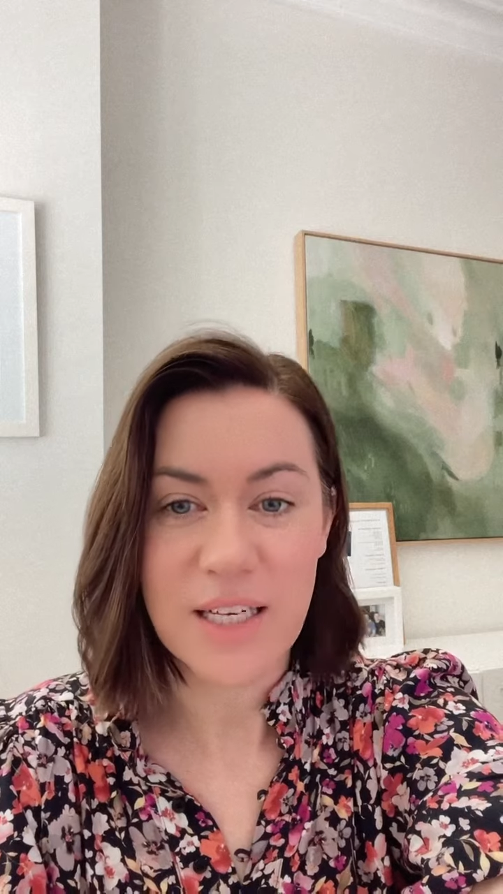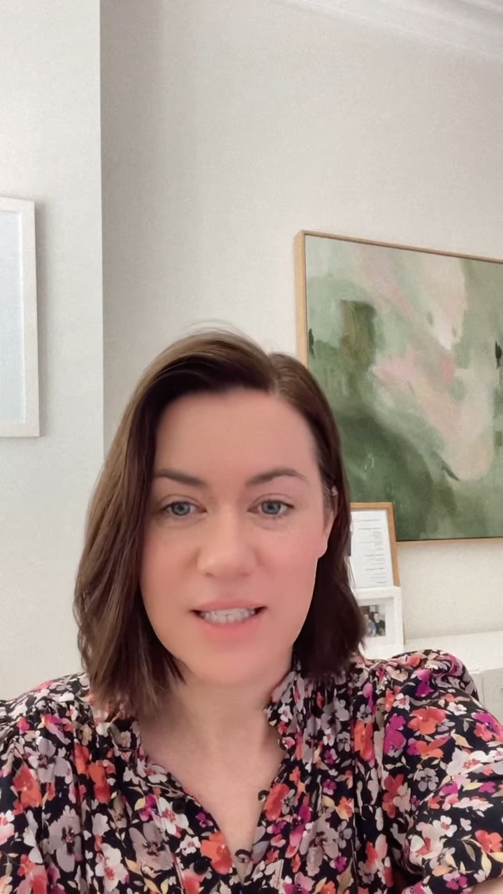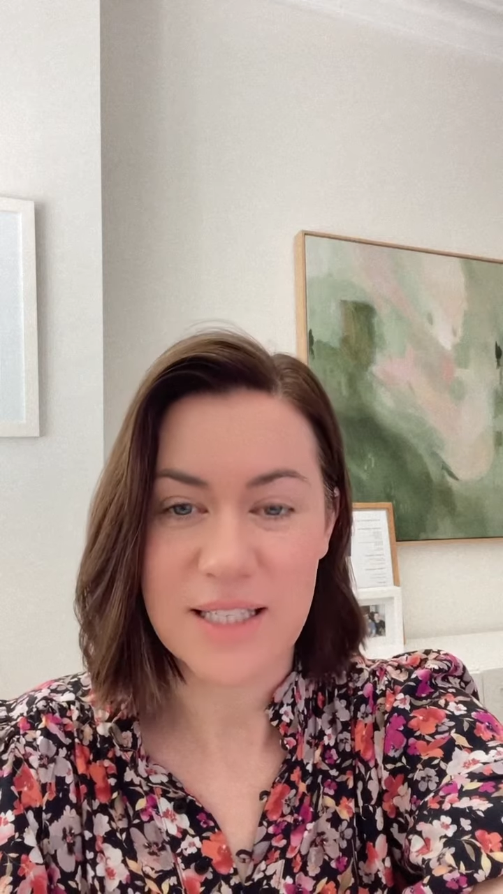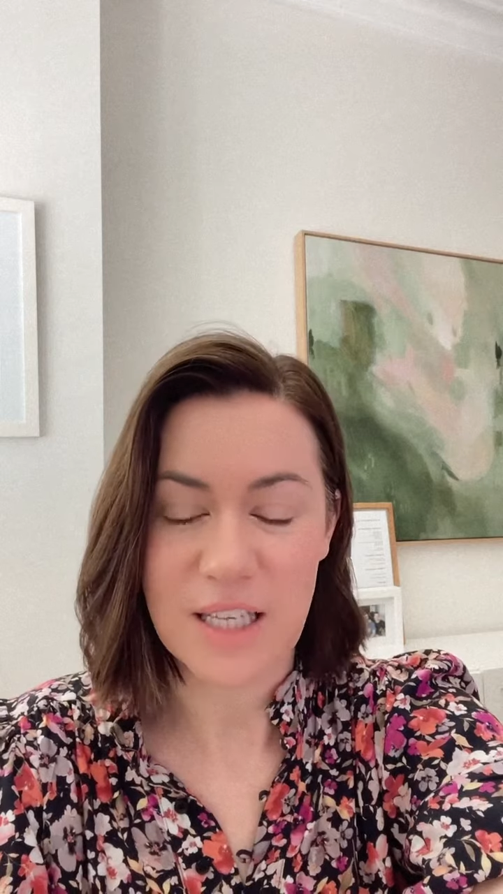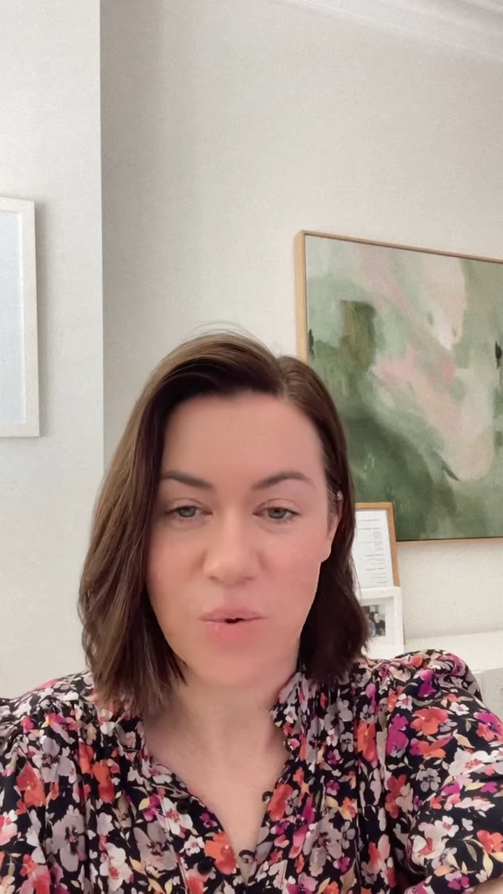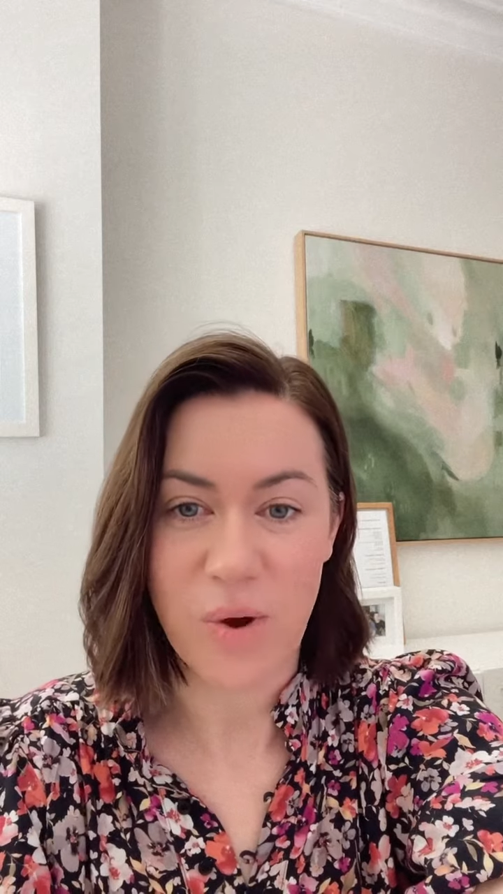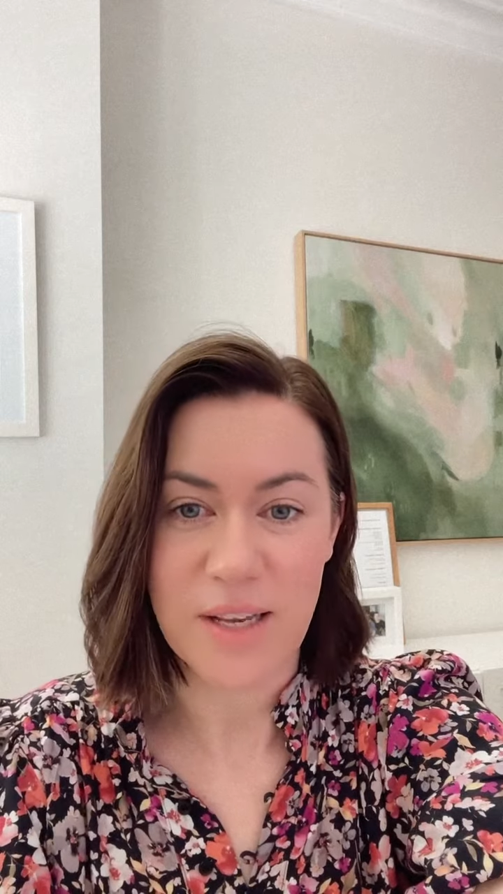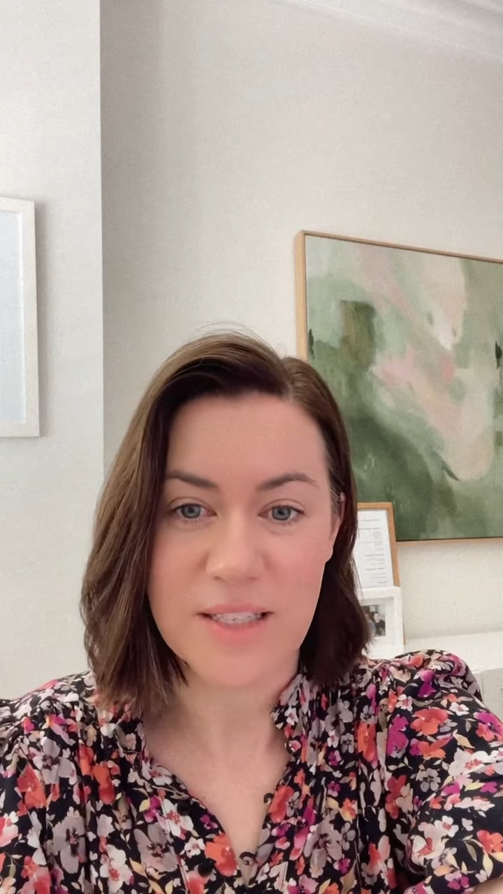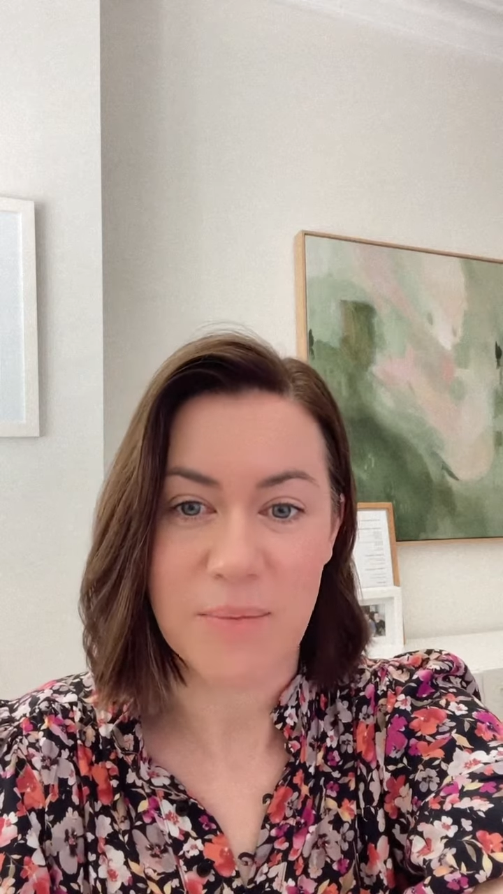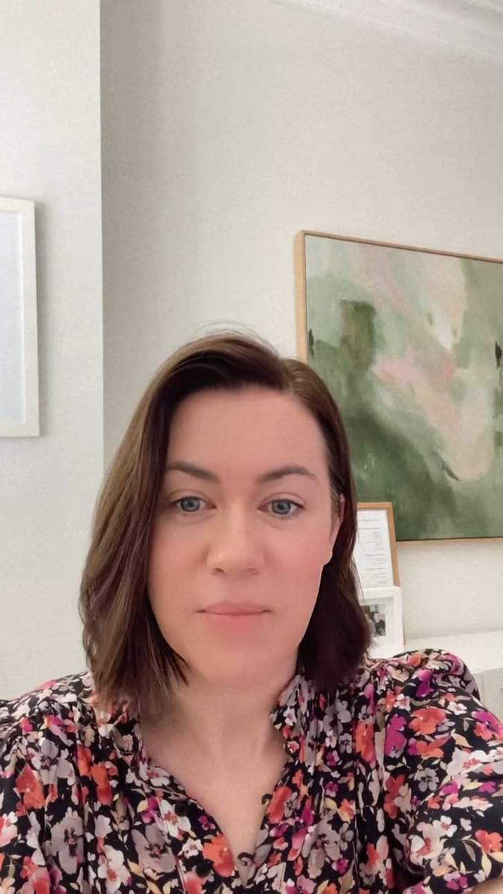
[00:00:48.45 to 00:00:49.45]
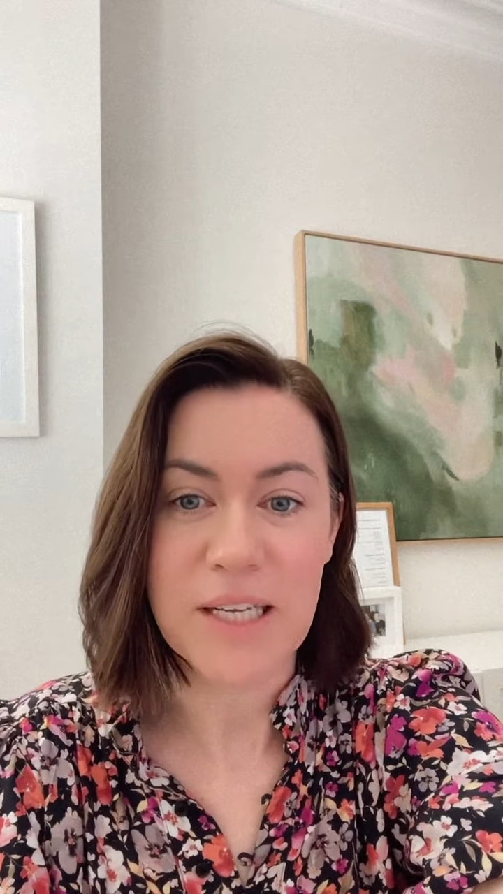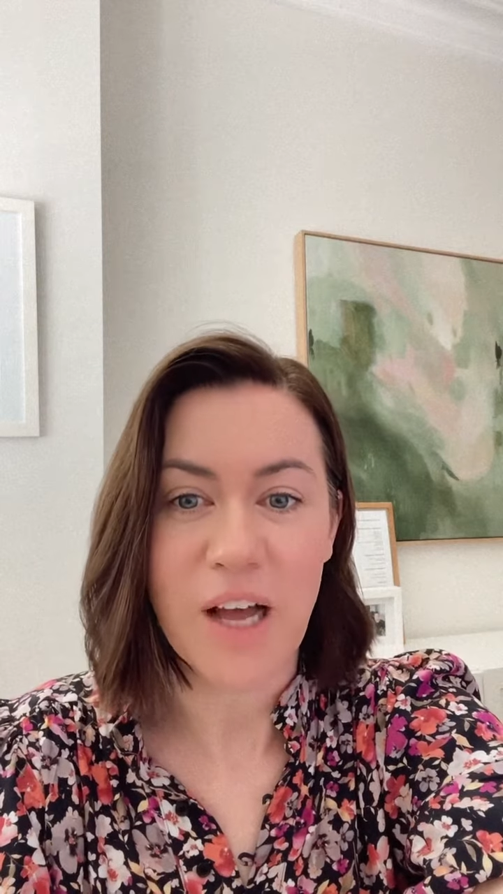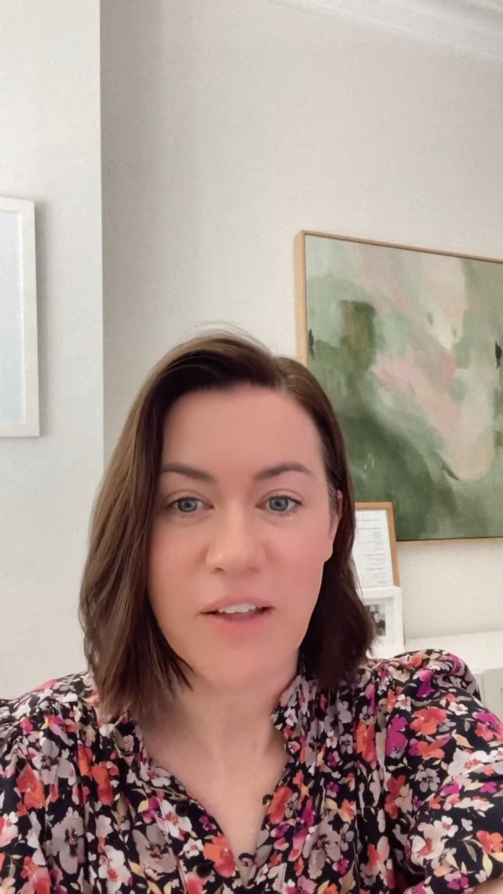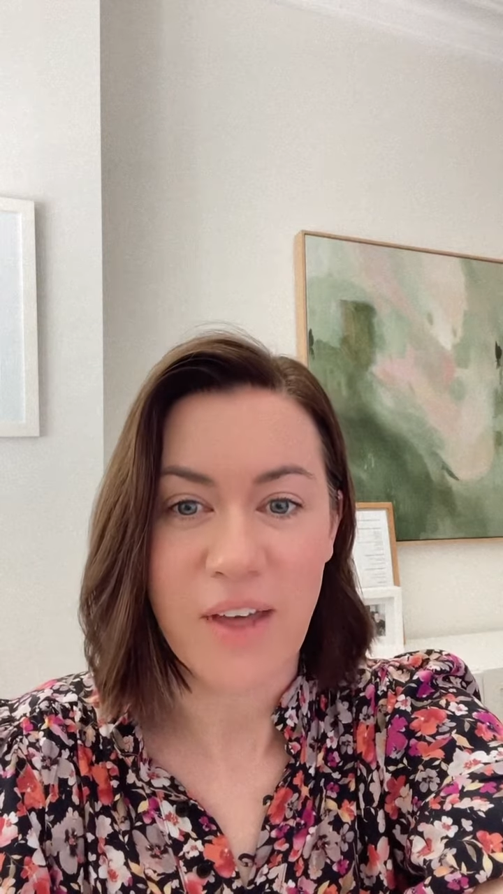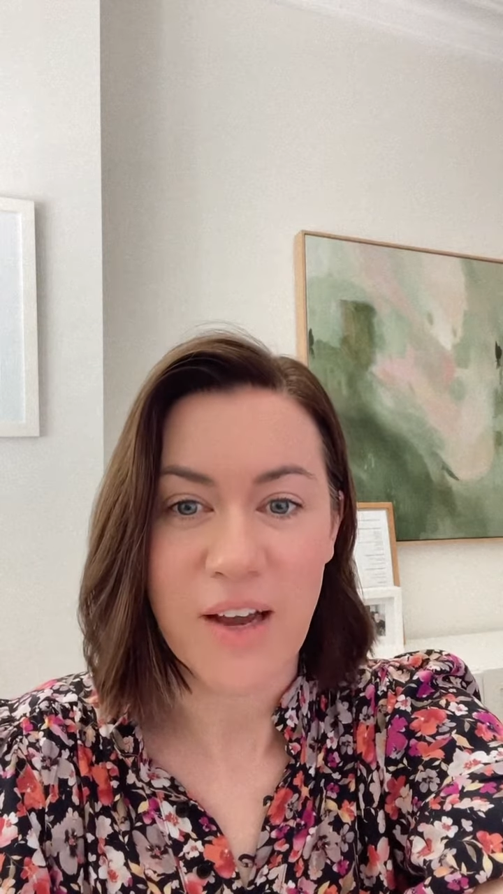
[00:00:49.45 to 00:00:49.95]
to see where something
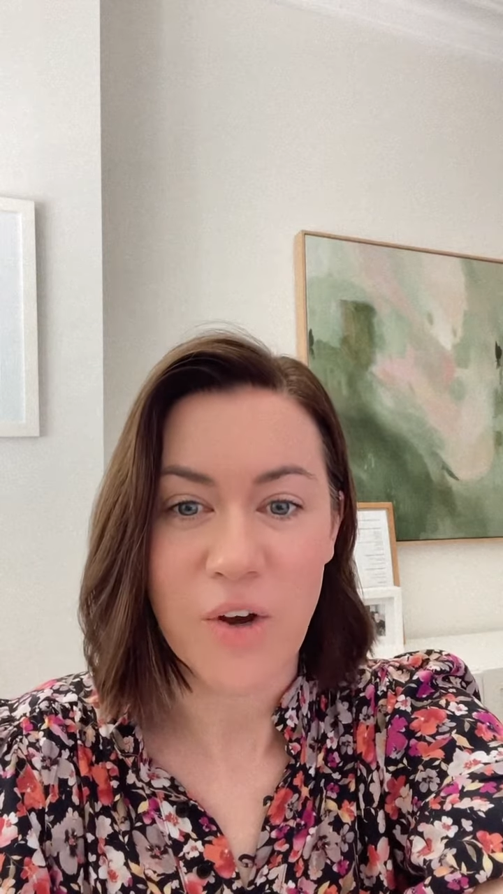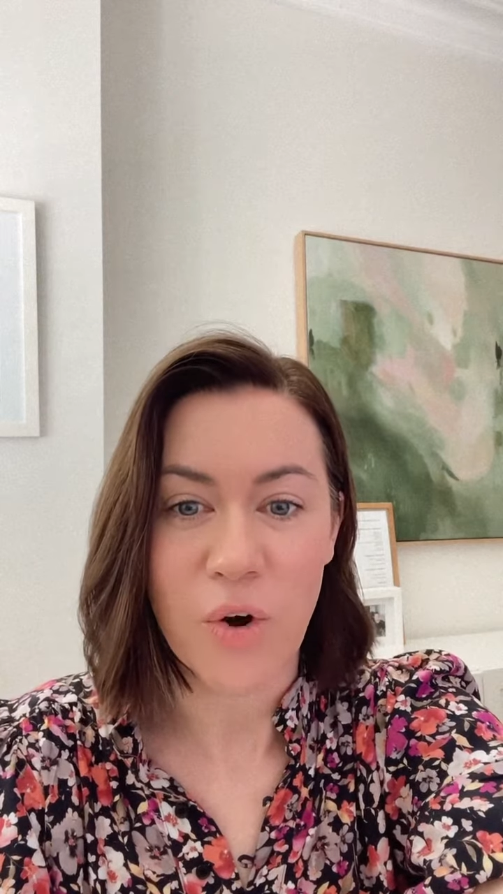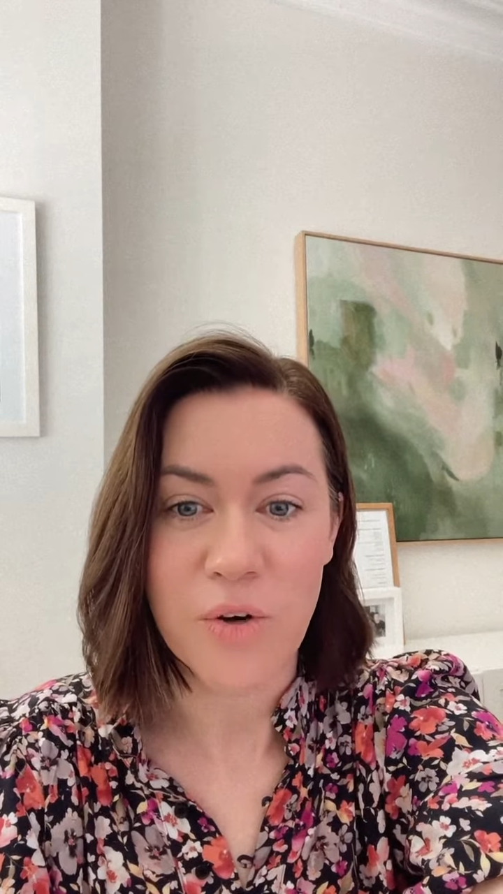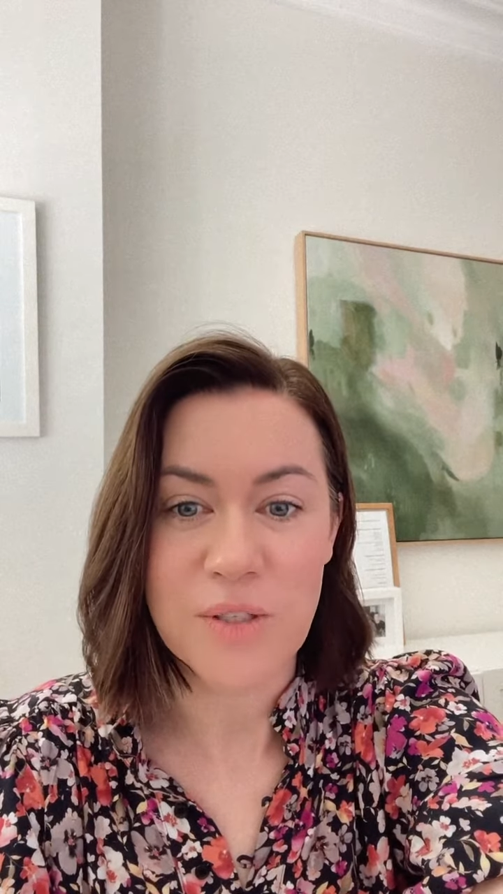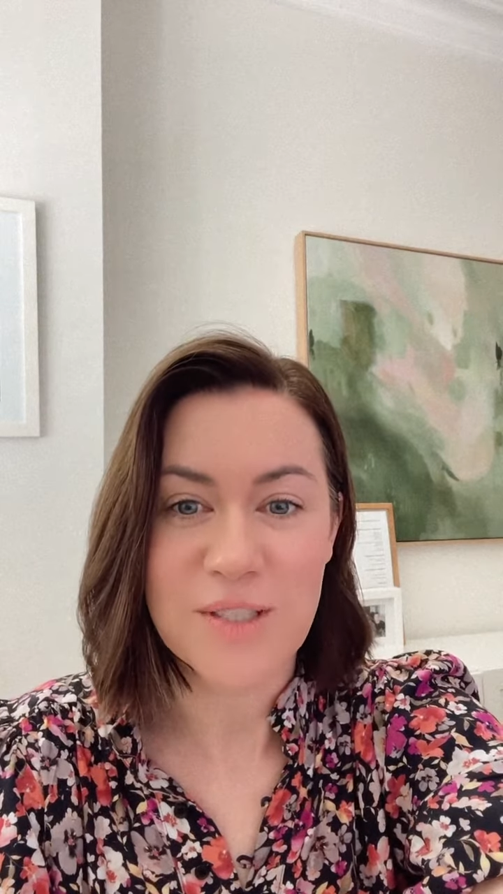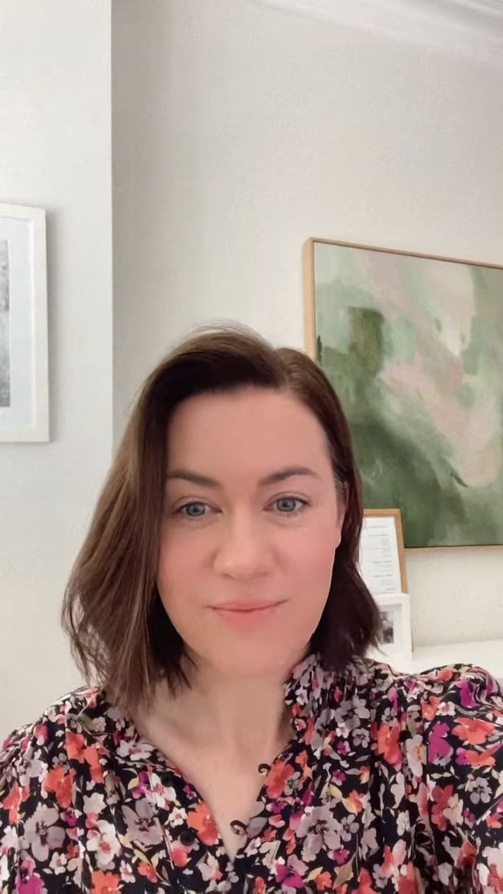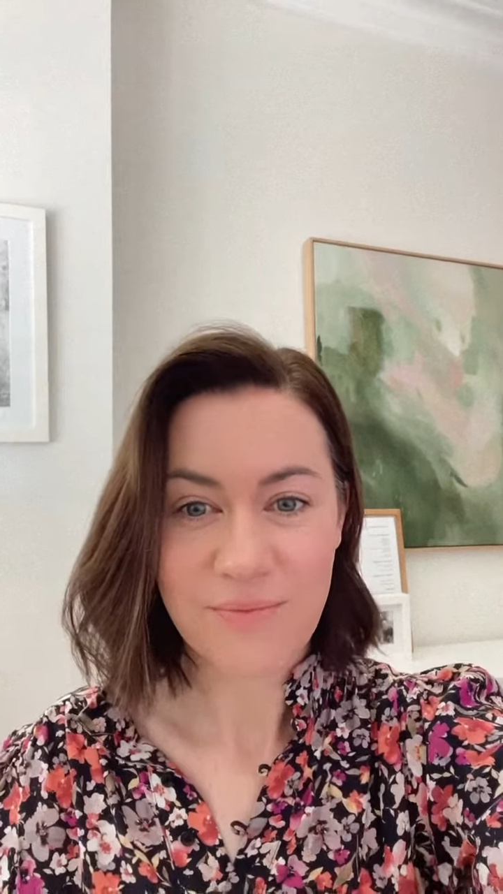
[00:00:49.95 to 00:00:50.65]
like that goes.